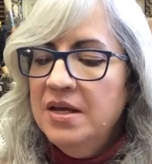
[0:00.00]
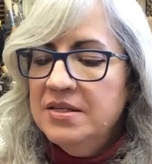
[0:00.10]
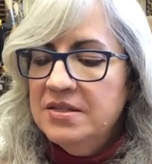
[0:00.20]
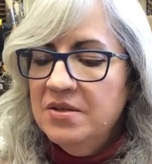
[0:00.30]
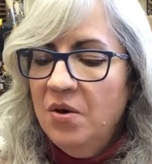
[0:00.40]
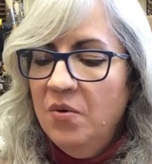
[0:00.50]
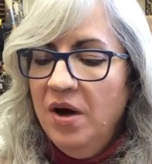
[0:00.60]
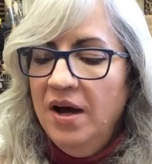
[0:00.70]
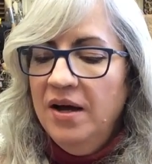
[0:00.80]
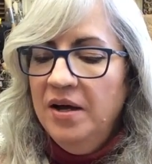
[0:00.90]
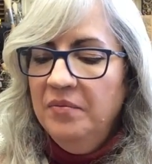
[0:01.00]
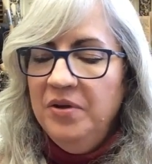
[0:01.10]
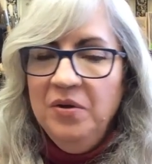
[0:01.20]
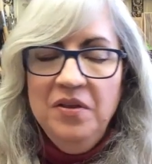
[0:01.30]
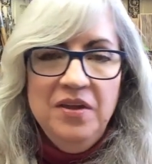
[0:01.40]
So
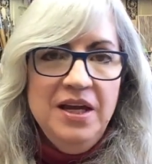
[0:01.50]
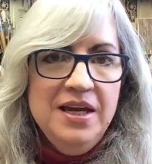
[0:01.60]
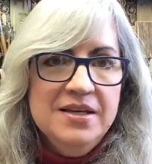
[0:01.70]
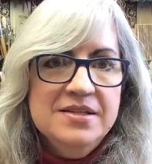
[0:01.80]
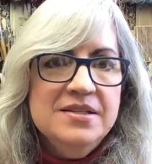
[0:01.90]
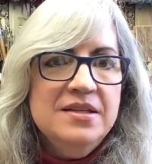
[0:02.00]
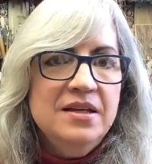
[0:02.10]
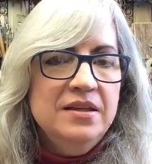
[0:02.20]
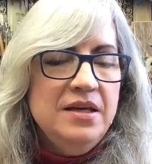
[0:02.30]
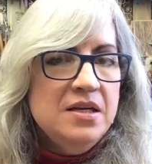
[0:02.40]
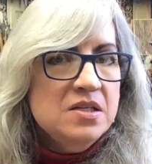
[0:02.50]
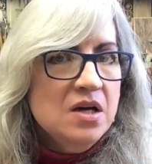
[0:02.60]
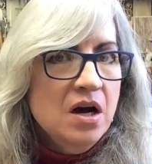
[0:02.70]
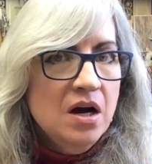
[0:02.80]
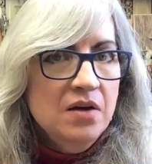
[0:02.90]
the other thing is that these
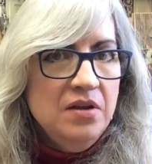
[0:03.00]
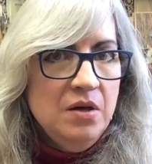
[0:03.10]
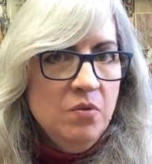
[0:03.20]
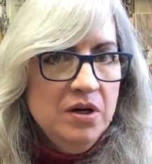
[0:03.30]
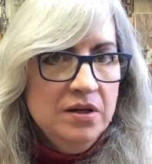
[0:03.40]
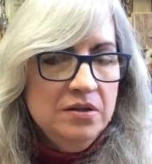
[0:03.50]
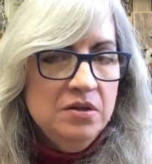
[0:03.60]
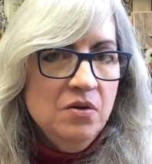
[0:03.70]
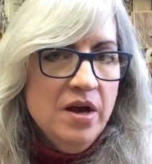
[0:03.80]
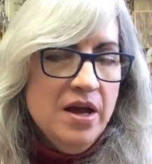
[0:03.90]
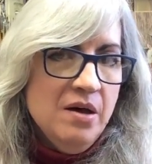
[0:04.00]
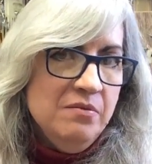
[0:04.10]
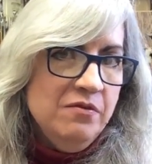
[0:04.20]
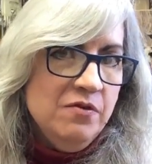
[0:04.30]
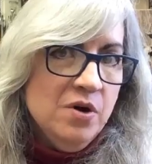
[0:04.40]
are the 100
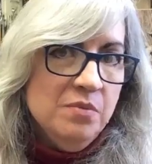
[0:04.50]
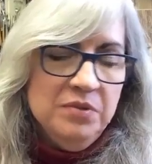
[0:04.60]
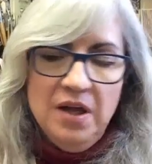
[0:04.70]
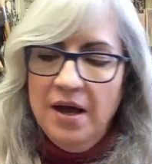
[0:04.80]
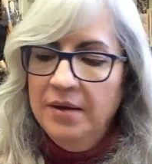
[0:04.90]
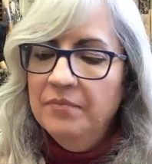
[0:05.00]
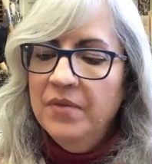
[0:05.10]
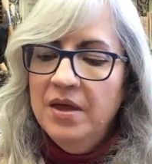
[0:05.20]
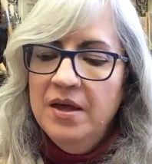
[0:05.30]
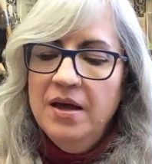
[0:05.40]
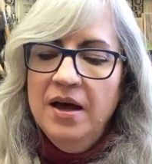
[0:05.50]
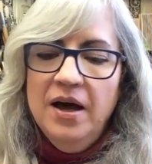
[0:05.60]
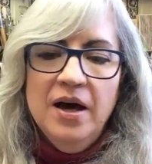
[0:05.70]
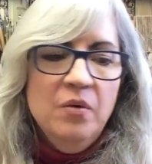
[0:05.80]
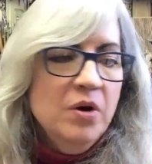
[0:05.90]
gram 4-ply.
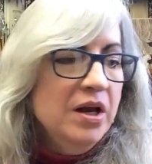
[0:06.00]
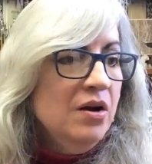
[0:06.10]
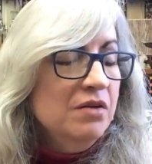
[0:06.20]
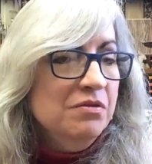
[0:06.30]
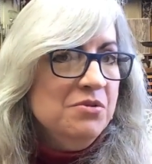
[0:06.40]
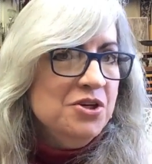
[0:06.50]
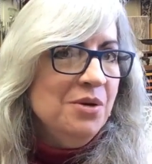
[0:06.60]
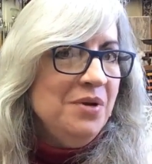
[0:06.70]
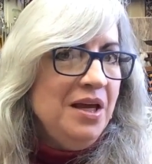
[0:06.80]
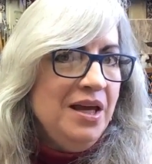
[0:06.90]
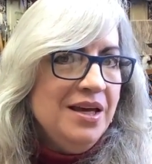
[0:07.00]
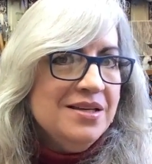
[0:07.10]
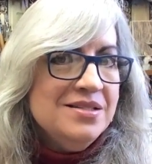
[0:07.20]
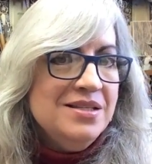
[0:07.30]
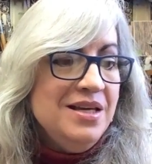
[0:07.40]
What I got from Germany
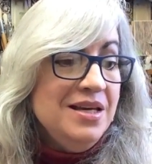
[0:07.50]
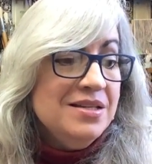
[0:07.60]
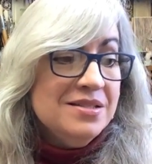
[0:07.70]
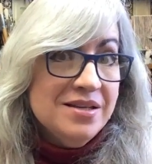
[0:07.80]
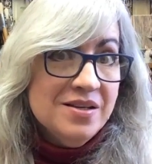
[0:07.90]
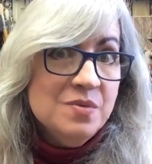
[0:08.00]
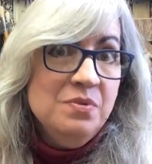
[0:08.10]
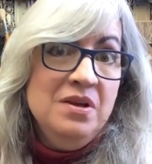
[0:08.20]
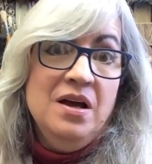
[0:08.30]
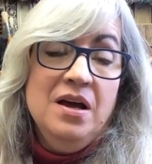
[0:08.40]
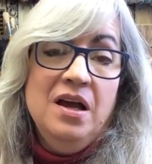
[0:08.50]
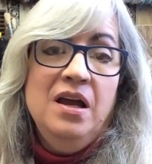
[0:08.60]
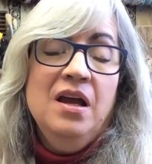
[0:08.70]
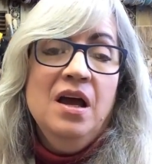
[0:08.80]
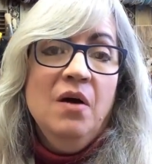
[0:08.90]
is the
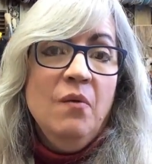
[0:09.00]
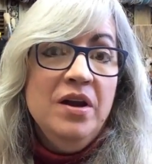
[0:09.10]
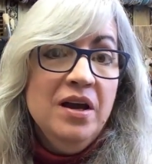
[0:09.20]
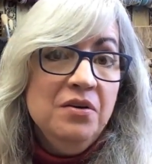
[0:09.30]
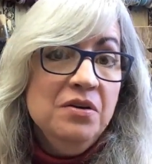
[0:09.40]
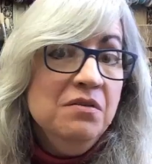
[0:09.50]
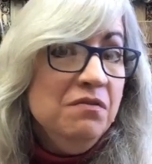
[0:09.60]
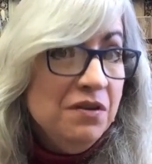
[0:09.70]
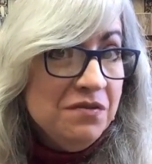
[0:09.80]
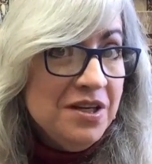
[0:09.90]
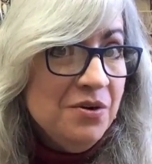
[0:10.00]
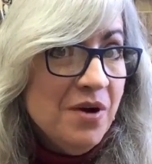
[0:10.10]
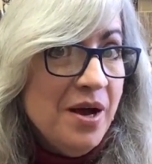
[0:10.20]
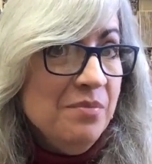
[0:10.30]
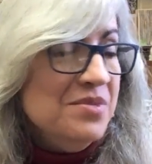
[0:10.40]
6-ply 150
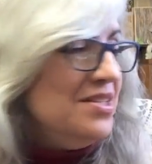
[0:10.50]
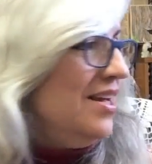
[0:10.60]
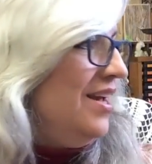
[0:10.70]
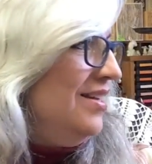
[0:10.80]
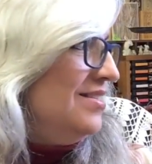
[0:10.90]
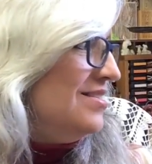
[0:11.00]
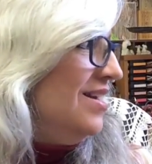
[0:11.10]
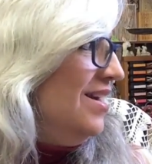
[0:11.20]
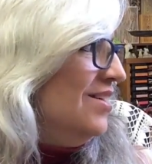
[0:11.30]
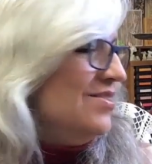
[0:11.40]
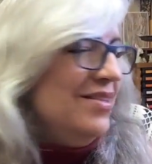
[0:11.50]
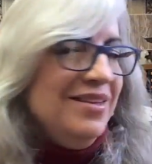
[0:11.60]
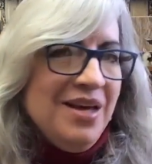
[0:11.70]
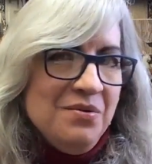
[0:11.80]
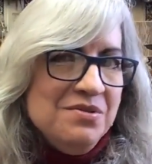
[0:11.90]
gram skeins. So I
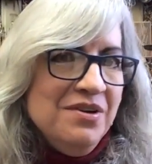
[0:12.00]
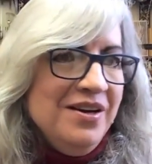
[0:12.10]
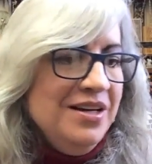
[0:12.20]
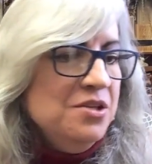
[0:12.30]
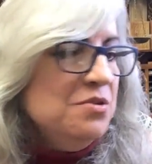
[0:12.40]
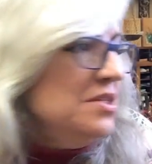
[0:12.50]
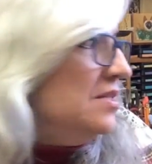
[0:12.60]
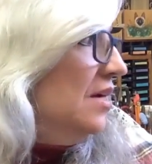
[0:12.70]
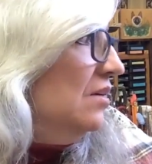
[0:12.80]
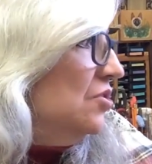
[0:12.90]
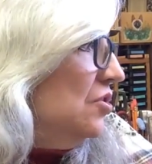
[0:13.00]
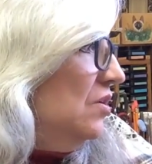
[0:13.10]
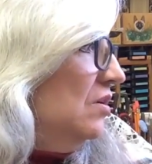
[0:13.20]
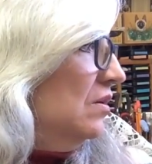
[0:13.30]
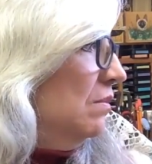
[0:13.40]
thought that was very interesting. I'll show
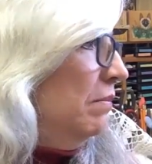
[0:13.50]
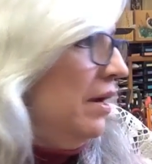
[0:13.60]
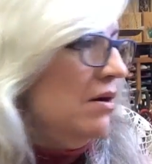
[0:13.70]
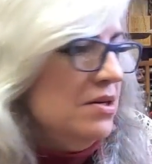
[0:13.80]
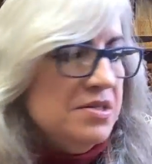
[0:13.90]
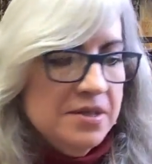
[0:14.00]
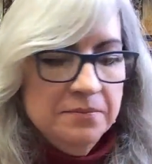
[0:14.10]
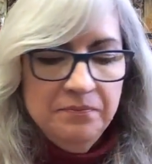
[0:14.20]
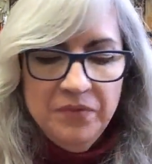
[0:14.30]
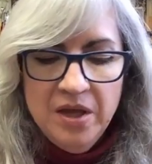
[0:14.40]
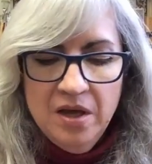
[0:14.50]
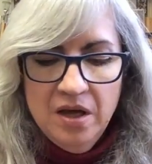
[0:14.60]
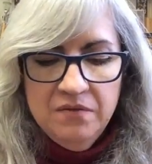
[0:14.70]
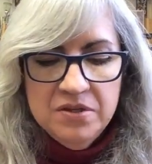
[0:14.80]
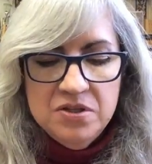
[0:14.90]
you a comparison
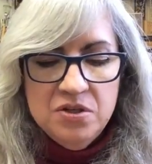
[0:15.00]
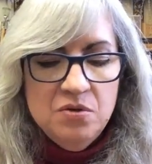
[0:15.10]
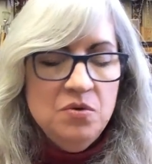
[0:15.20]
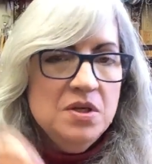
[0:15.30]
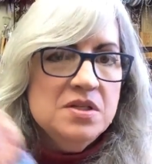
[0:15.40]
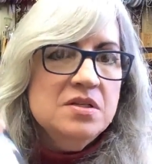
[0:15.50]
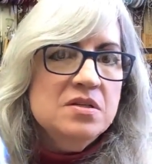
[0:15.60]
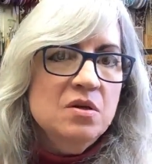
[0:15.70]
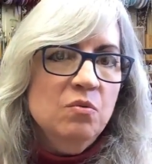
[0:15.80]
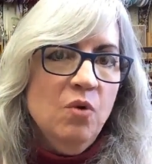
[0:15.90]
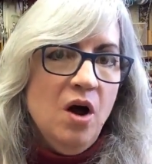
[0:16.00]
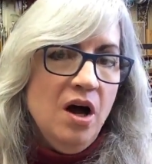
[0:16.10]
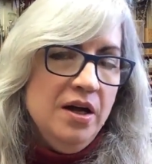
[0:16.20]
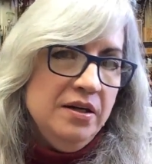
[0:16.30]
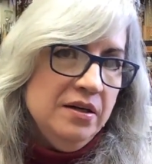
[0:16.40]
of the two. This is the
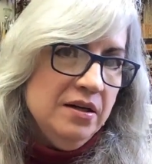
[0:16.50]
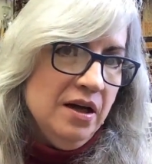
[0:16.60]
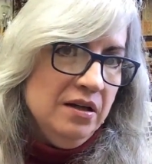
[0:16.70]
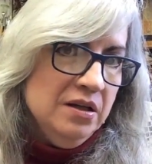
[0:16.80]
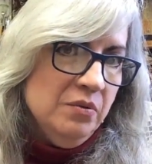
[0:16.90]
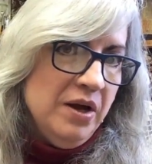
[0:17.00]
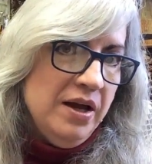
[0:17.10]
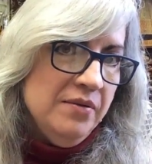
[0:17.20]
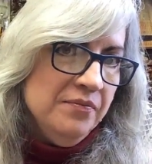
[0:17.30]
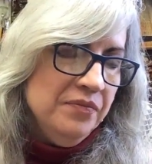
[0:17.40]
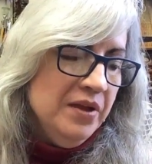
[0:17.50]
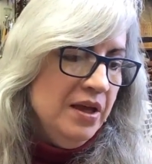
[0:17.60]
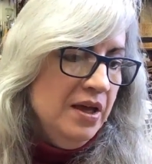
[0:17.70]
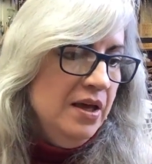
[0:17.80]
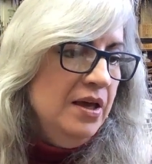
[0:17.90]
Ron colorway.
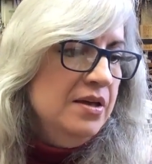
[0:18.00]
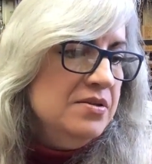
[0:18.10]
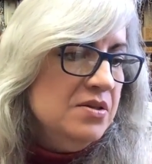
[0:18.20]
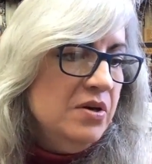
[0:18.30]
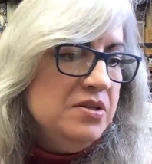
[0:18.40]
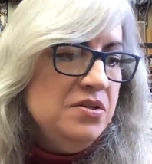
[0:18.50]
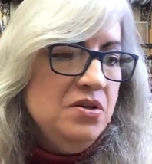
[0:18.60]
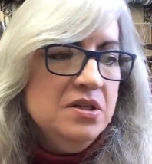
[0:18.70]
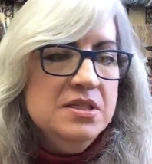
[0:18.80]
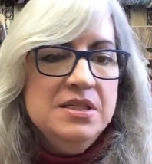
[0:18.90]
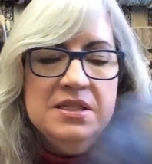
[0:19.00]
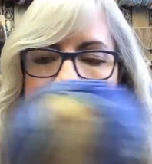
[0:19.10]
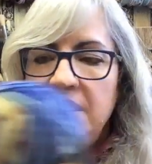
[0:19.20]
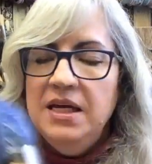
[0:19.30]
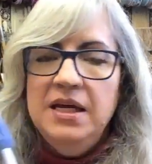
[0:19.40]
So as you can
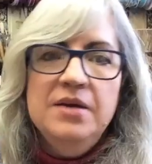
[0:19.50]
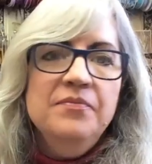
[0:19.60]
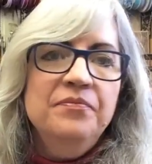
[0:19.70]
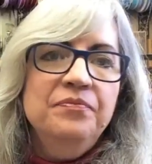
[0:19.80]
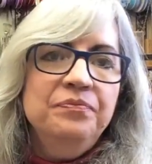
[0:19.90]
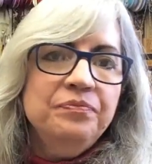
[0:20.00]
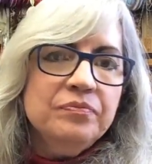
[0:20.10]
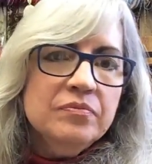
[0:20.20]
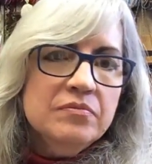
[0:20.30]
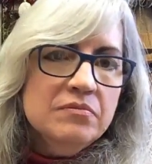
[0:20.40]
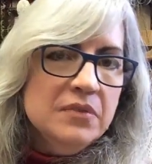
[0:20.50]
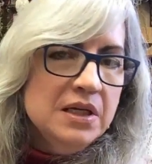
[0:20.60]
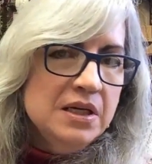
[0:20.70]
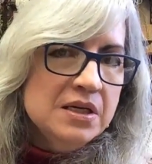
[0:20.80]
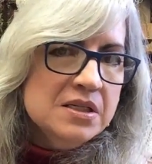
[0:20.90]
see,
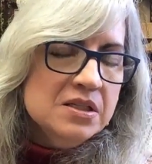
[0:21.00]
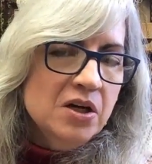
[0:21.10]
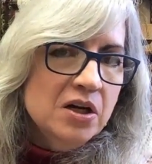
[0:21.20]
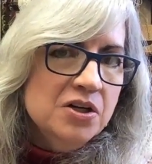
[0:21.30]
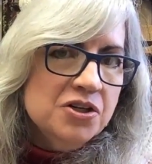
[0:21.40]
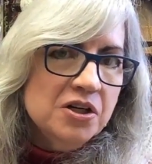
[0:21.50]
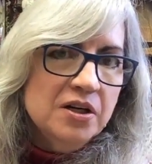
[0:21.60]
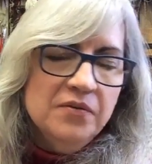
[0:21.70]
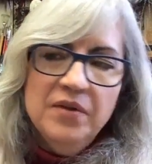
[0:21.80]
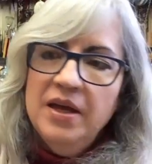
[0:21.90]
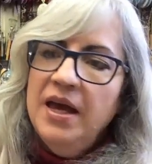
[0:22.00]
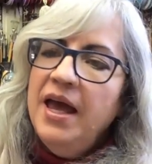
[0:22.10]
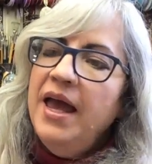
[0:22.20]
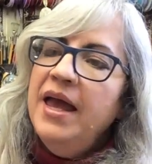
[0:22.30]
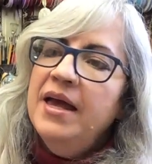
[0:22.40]
it's larger
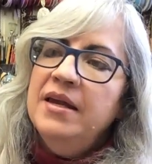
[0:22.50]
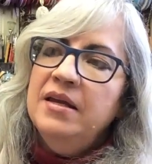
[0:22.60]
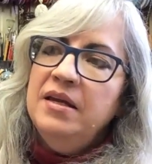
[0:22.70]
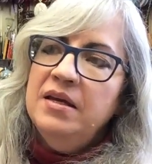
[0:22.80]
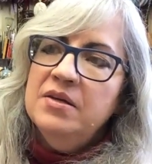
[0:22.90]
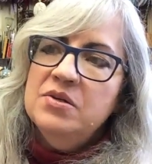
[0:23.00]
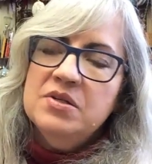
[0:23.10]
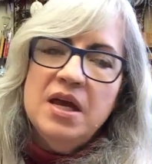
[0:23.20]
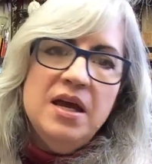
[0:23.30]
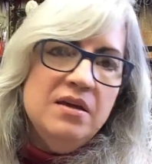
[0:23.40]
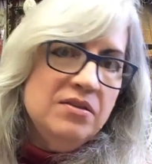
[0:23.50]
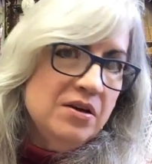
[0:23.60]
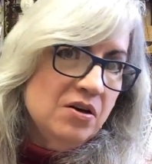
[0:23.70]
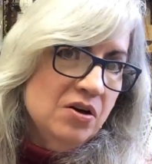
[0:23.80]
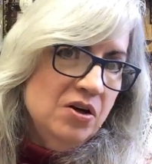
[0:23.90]
and it is a
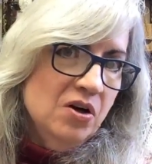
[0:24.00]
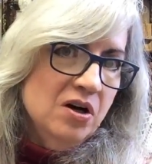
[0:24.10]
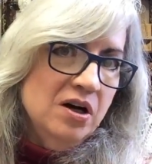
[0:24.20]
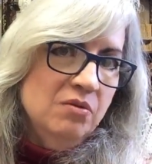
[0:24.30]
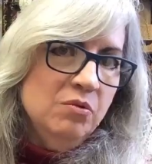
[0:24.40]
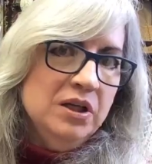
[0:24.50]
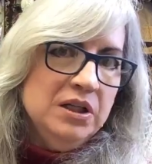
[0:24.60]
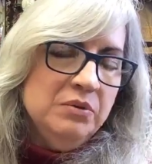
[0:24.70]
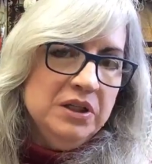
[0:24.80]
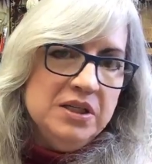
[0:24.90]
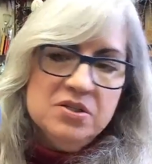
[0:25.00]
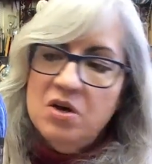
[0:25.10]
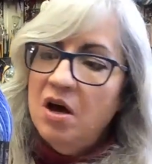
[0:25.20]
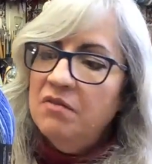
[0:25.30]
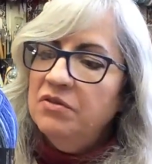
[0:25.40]
thicker yarn. Really, really
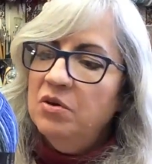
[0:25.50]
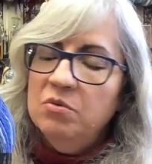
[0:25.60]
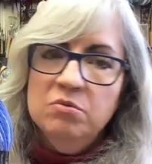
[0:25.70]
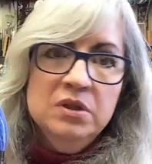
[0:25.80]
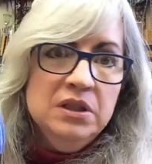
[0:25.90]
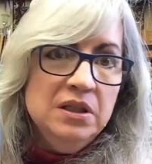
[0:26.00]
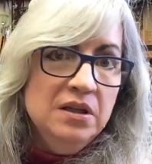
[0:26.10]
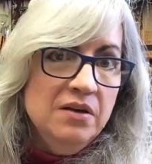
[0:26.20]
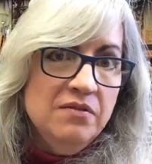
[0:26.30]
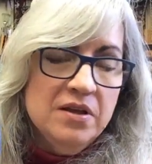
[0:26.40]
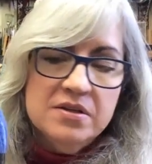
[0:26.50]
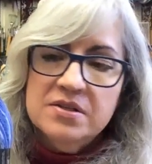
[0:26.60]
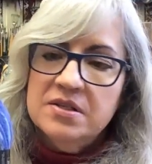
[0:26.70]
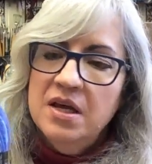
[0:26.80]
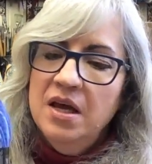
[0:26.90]
soft though. Really love this.